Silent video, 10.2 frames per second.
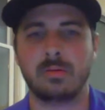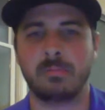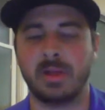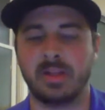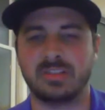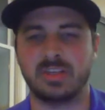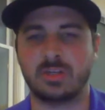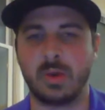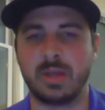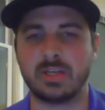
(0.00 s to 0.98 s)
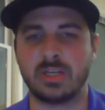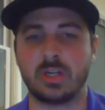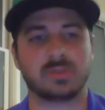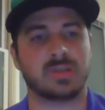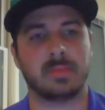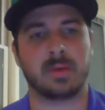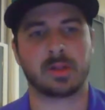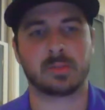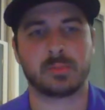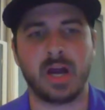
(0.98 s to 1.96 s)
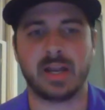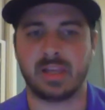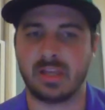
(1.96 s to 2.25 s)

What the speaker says: But in the situation, same thing with LeBron.